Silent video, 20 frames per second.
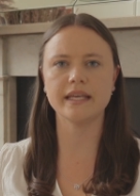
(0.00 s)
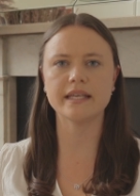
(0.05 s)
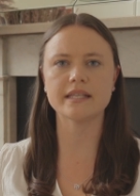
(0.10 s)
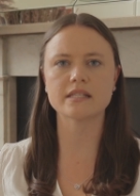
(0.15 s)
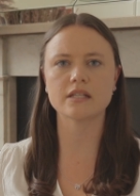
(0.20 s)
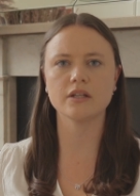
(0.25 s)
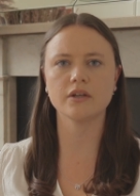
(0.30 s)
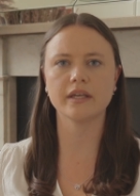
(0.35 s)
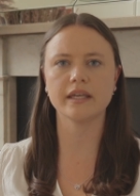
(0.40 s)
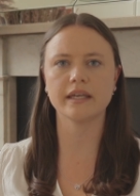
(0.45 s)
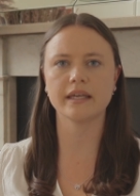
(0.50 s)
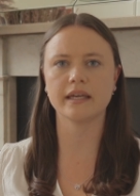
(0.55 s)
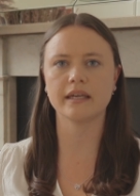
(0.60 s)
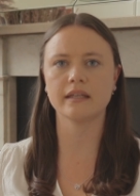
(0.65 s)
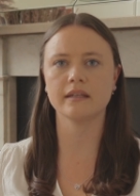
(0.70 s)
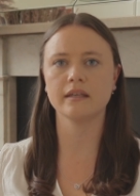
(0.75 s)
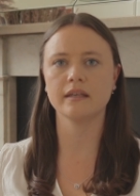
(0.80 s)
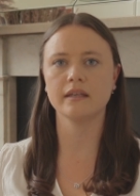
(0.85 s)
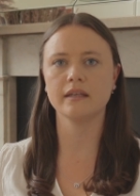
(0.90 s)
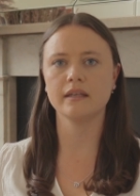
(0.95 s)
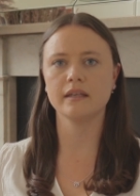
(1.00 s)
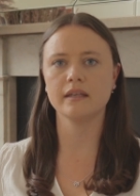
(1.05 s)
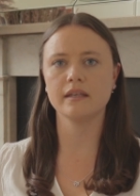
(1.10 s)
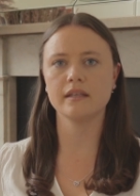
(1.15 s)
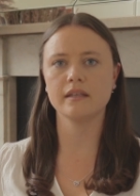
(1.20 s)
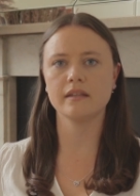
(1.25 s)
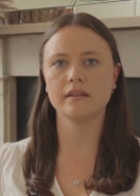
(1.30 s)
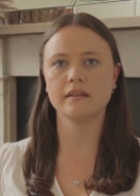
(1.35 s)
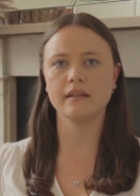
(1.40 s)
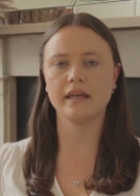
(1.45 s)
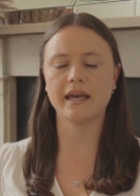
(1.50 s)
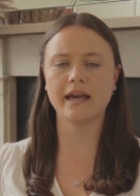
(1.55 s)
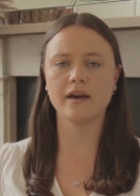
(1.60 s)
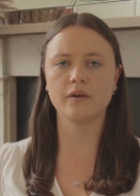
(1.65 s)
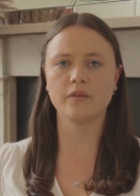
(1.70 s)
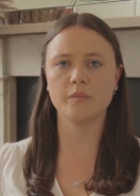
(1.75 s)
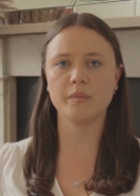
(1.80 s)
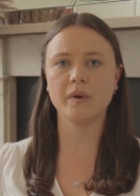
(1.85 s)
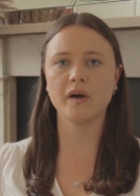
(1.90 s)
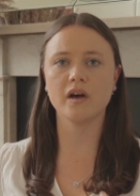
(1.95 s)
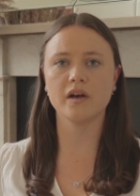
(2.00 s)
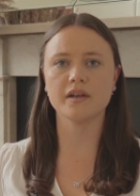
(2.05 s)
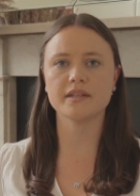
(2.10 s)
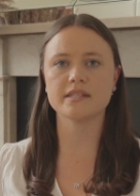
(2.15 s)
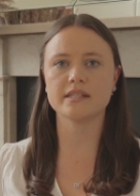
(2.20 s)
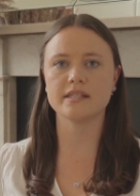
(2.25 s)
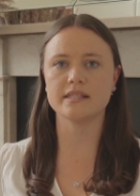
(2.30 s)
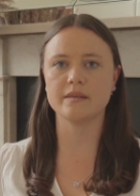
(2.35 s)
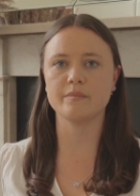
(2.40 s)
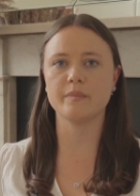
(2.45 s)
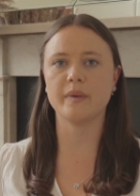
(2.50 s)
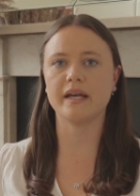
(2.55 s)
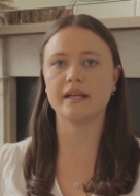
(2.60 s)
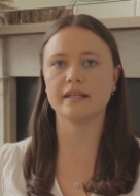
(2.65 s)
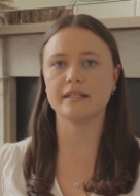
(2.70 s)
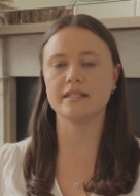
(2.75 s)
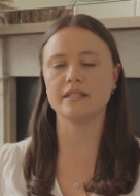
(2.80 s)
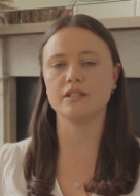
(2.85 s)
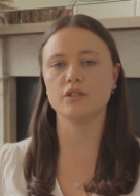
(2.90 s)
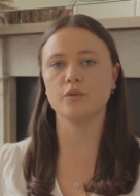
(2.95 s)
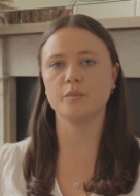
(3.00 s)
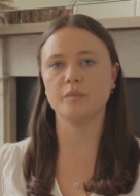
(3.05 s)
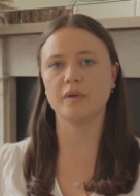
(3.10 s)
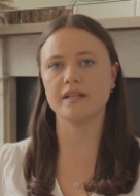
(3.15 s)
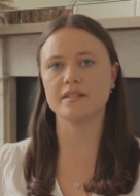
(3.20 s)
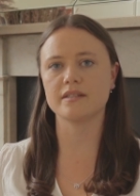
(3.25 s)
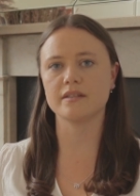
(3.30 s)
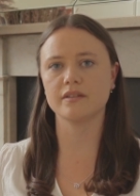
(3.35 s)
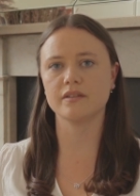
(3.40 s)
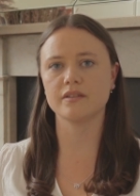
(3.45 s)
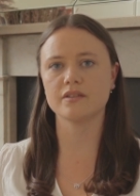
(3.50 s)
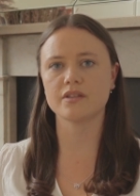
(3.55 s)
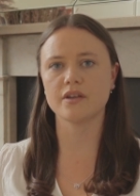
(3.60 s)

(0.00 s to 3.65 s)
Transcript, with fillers: It's looking at how the past has impacted your present,